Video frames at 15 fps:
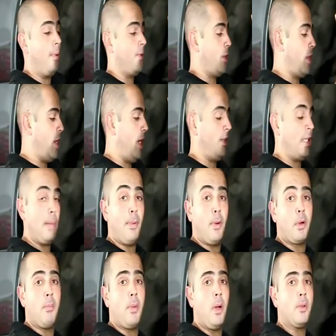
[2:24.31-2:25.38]
so you can get that
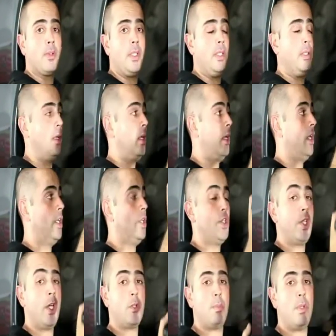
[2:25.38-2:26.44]
bottom bolt in,
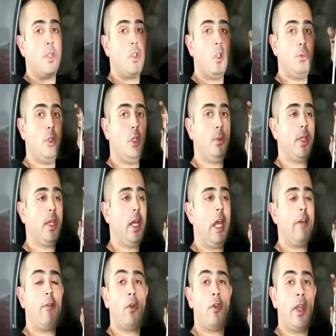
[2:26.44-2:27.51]
just be super duper careful.